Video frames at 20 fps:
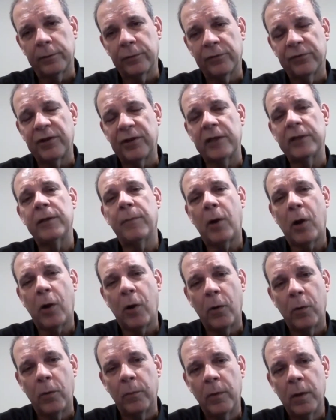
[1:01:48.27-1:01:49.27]
to send them
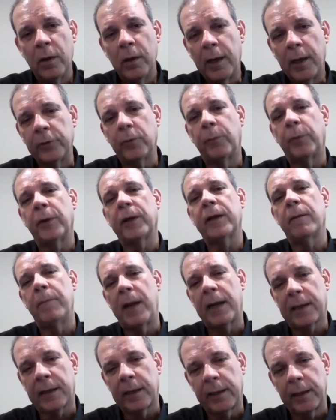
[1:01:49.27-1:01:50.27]
home, and to bring them
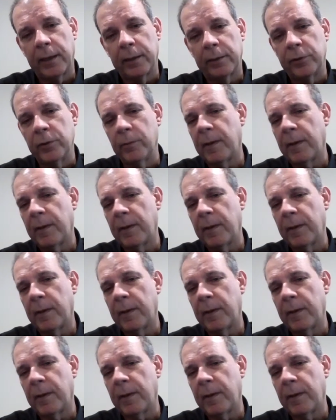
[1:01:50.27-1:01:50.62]
back again.